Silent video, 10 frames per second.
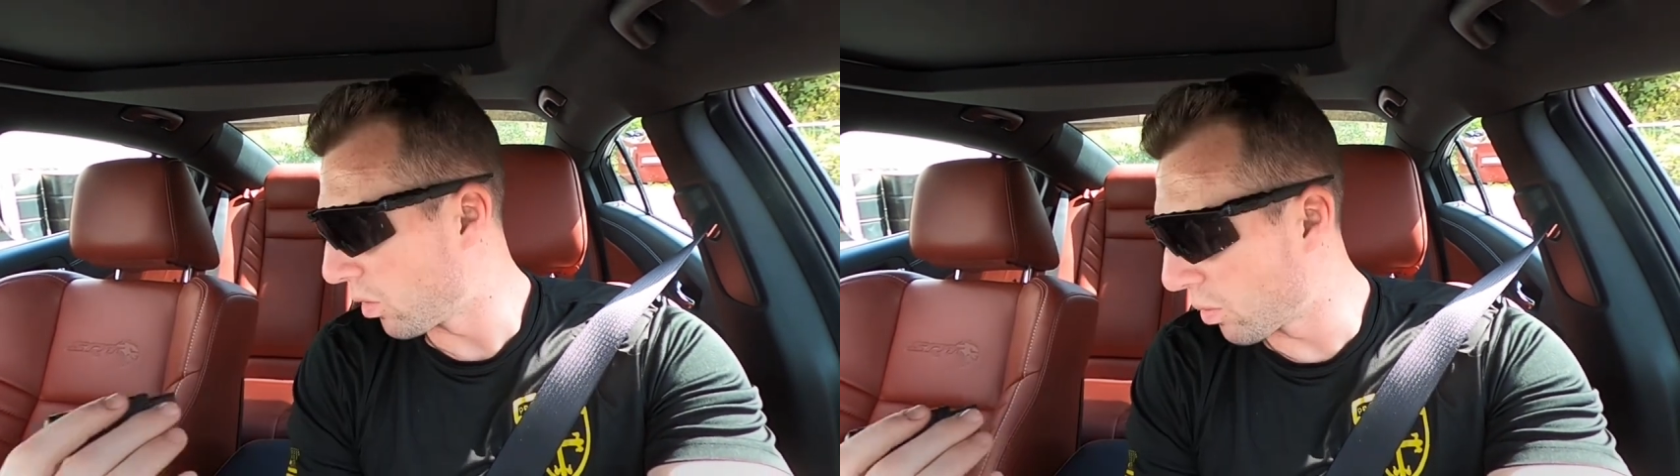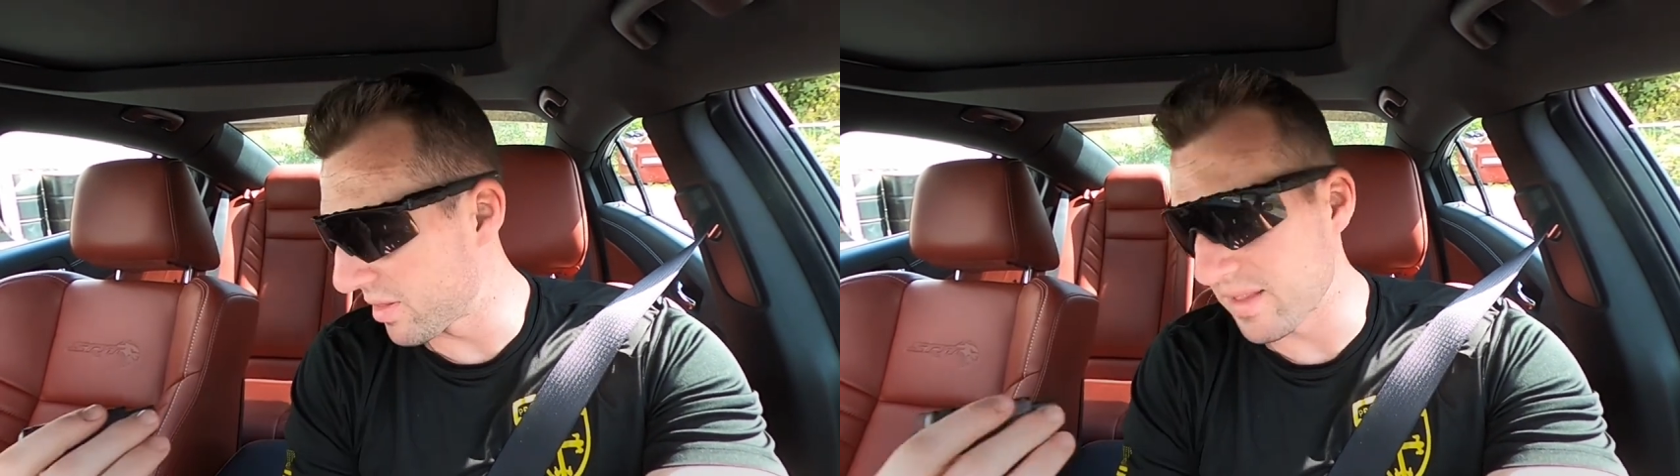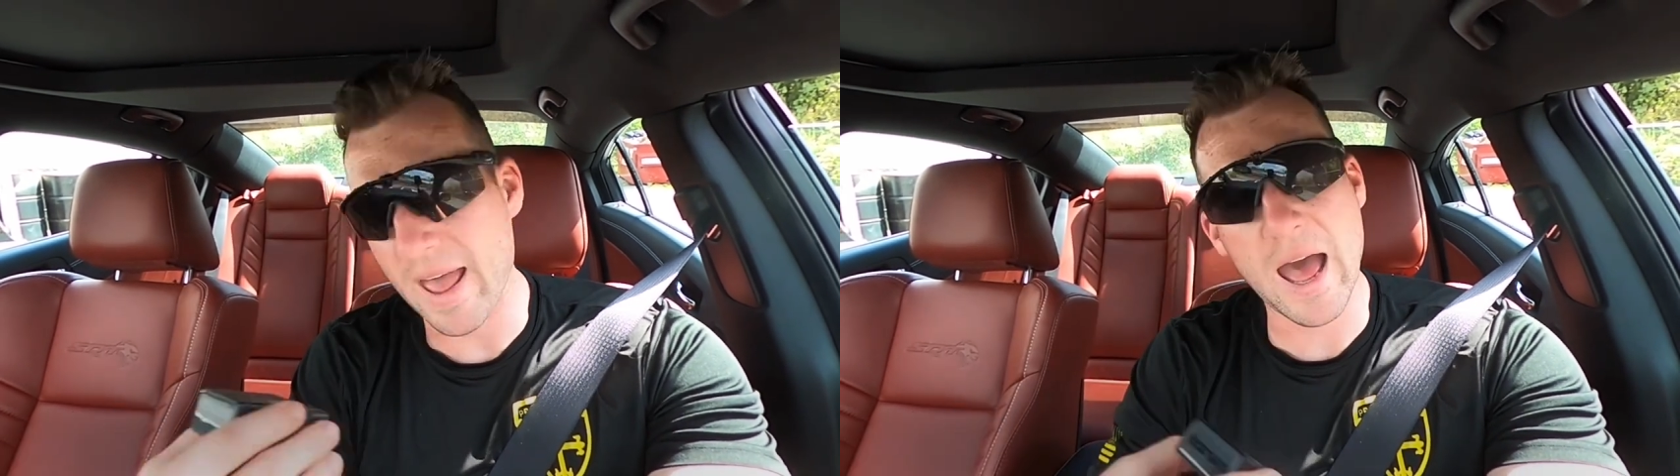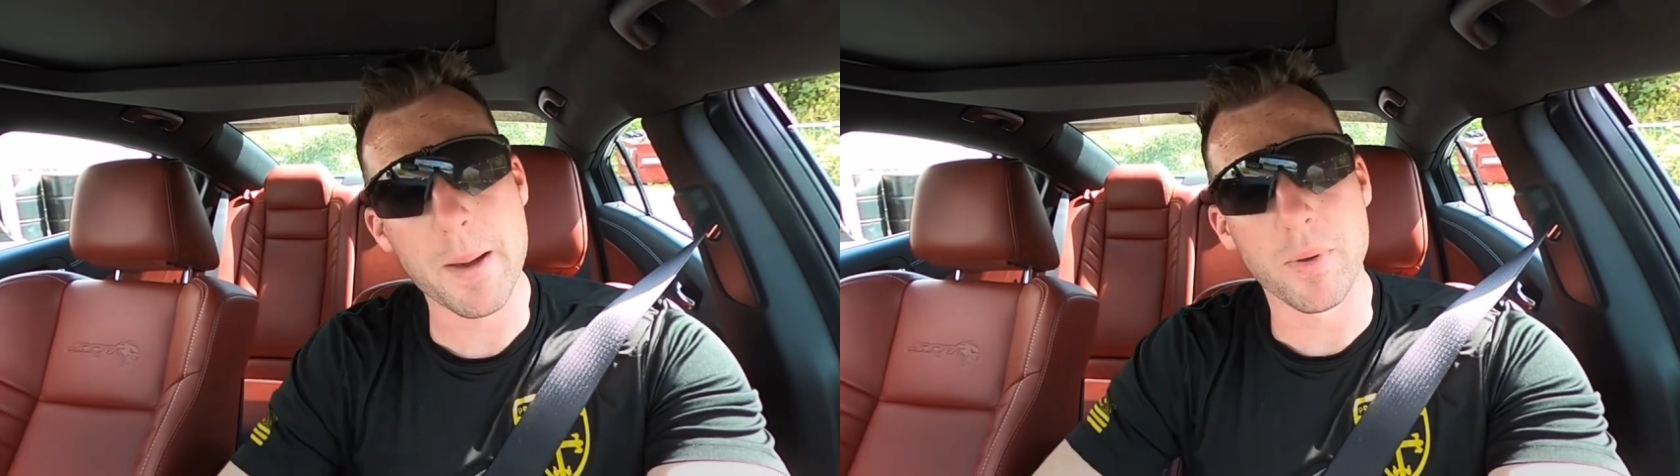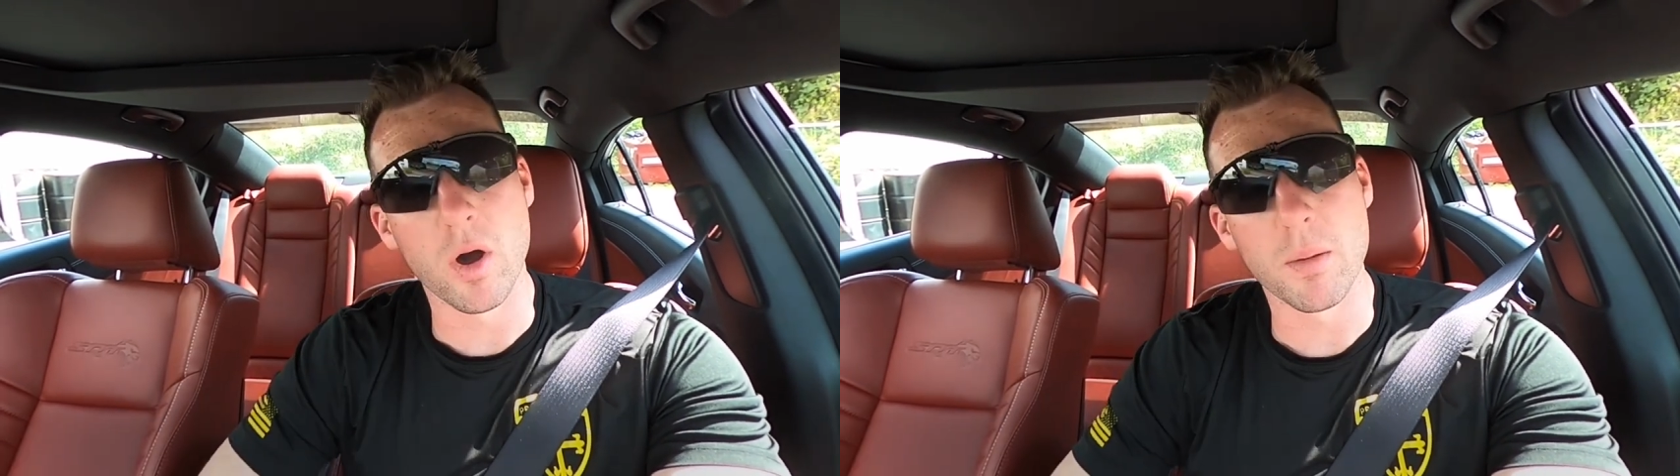with the
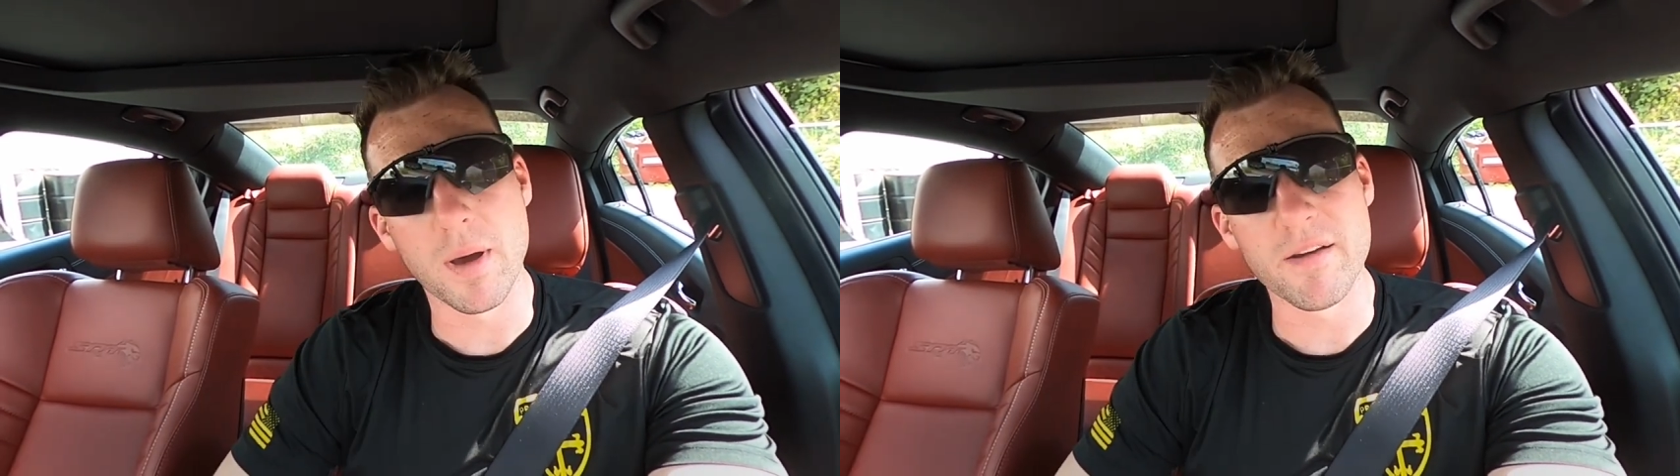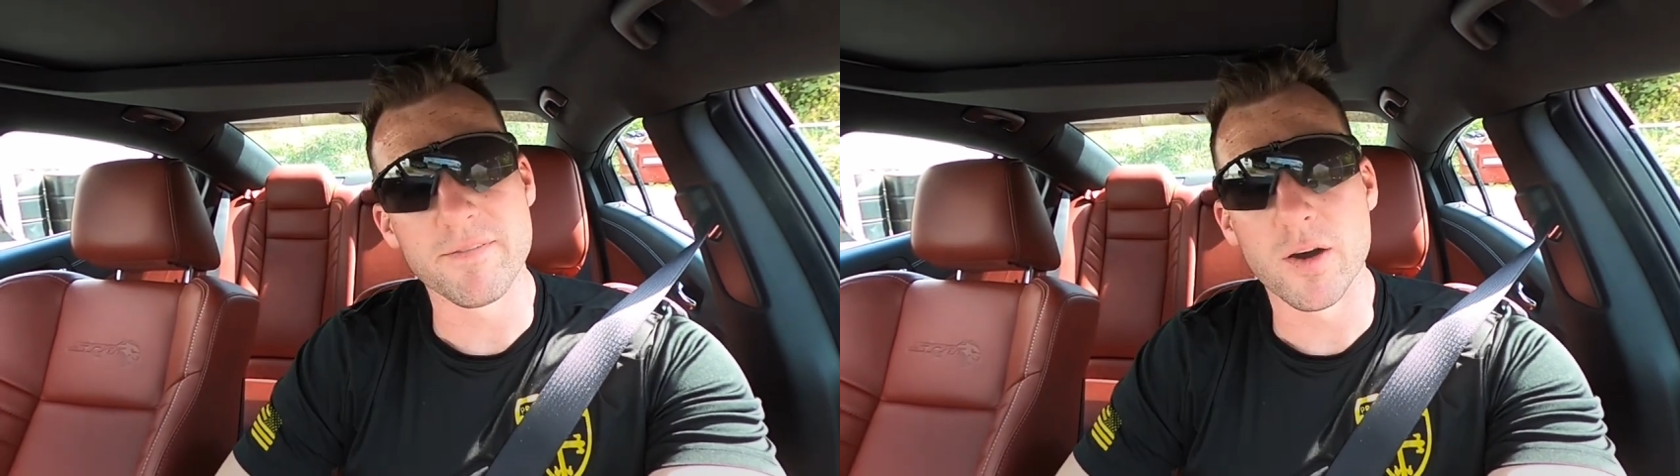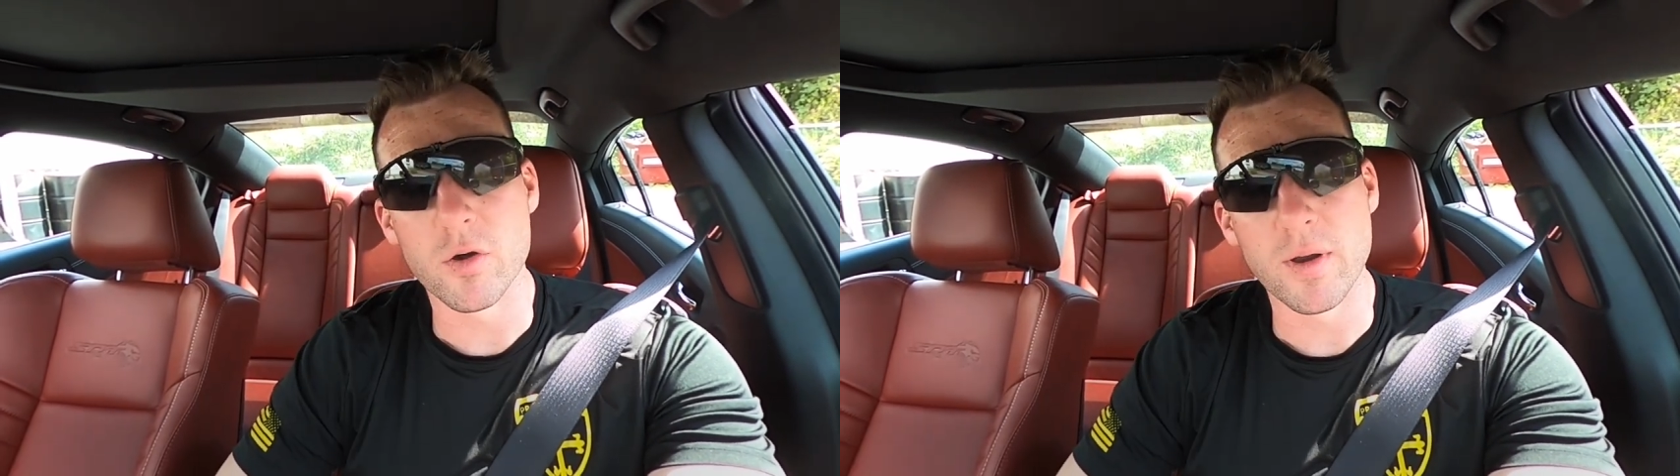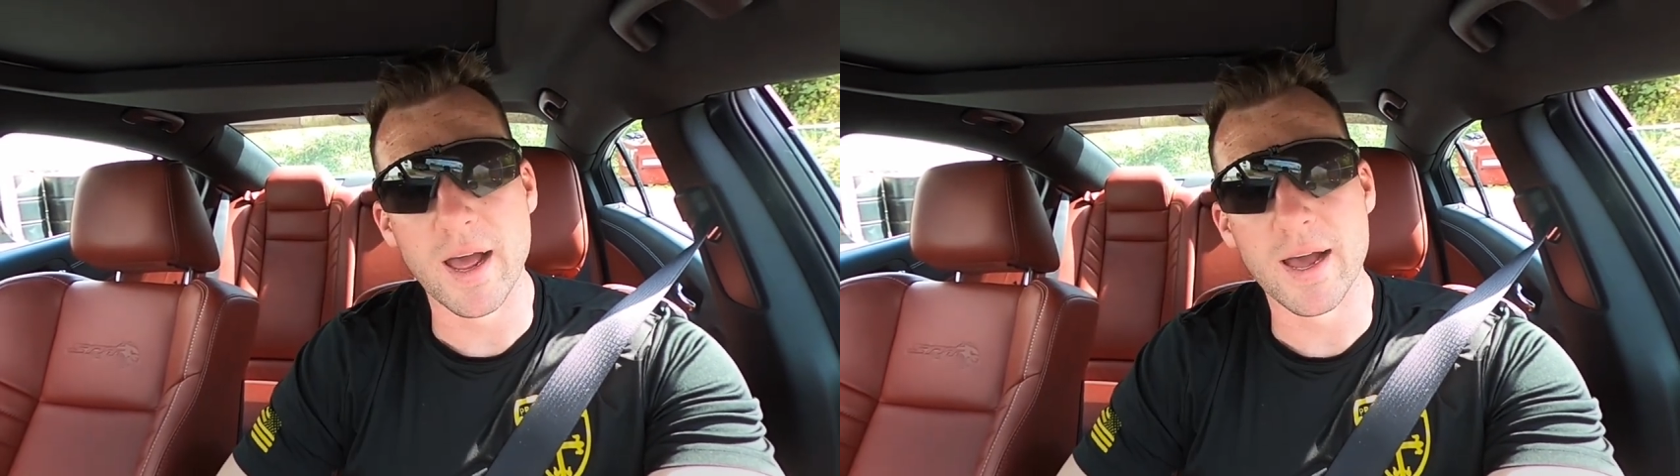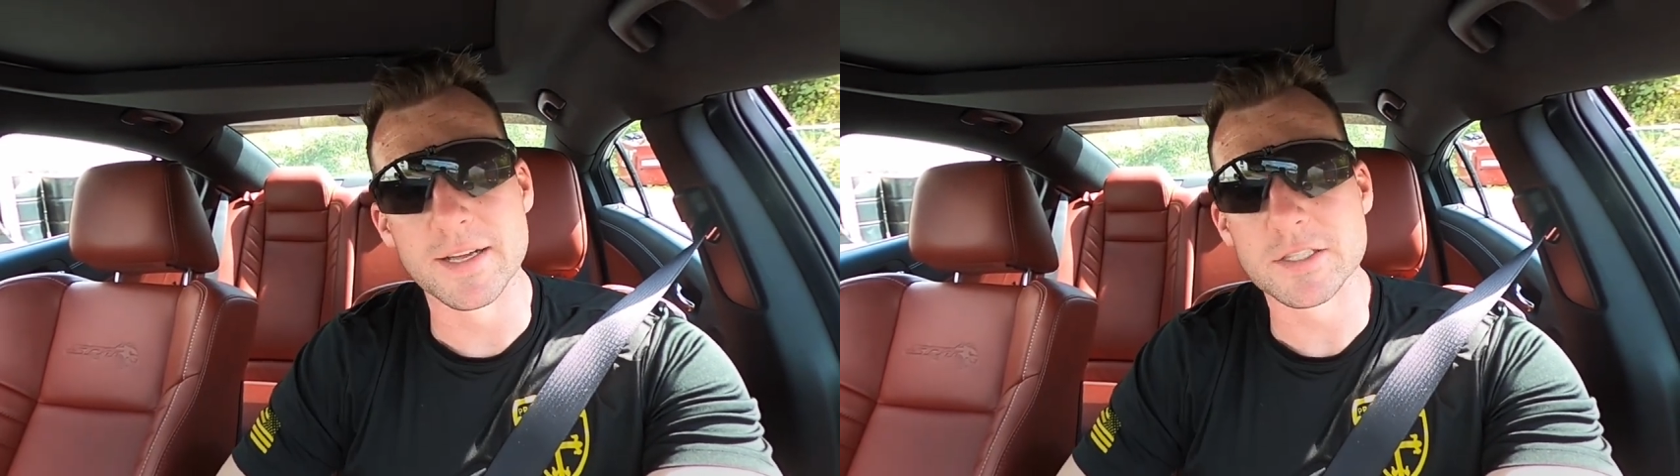app on my phone
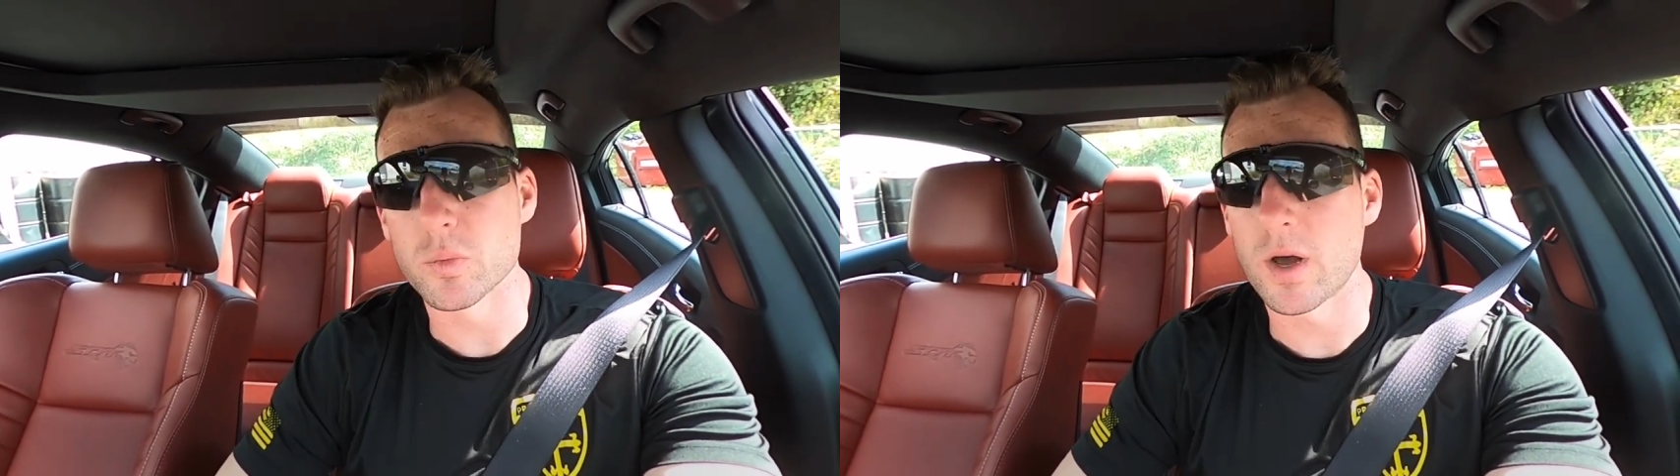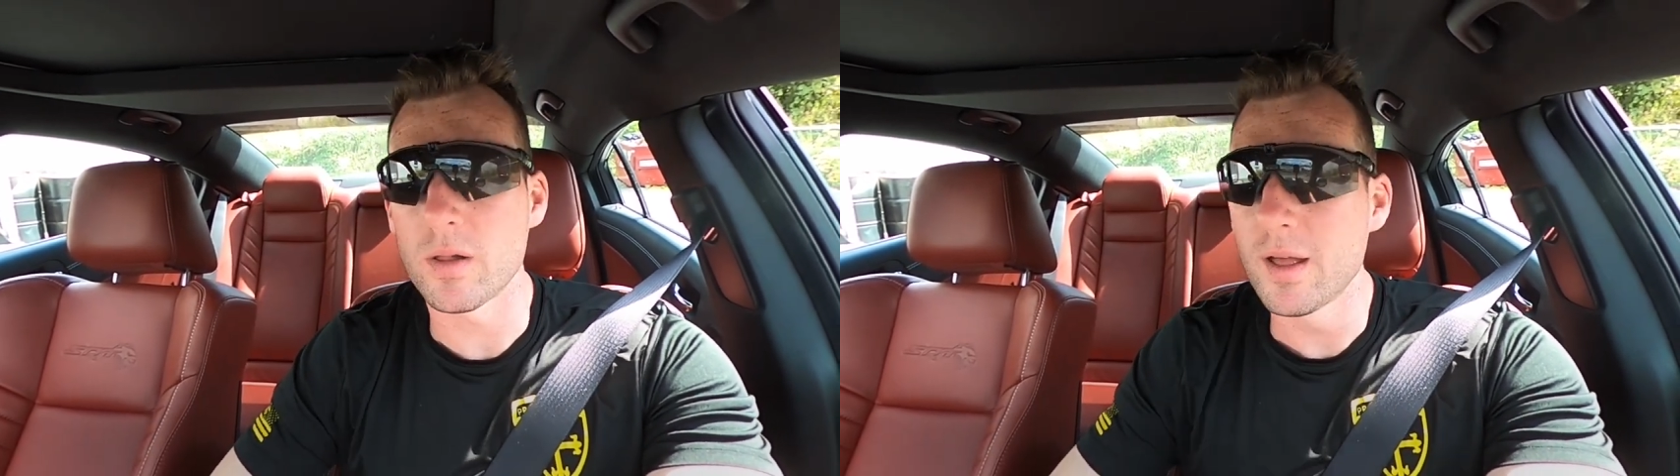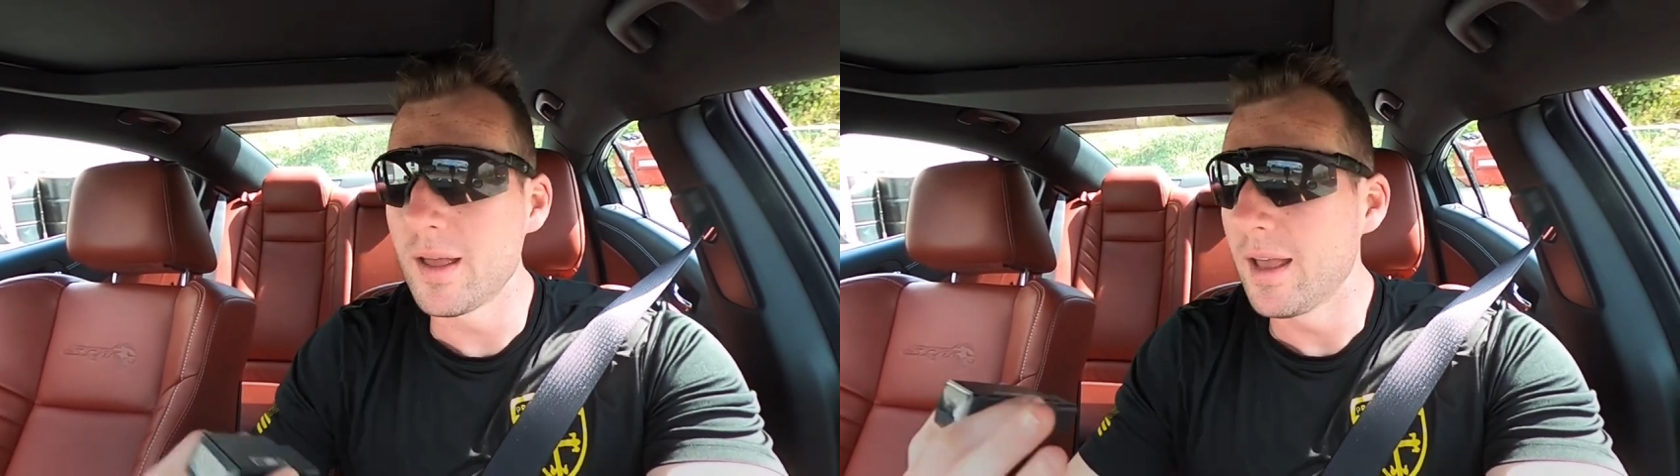as well.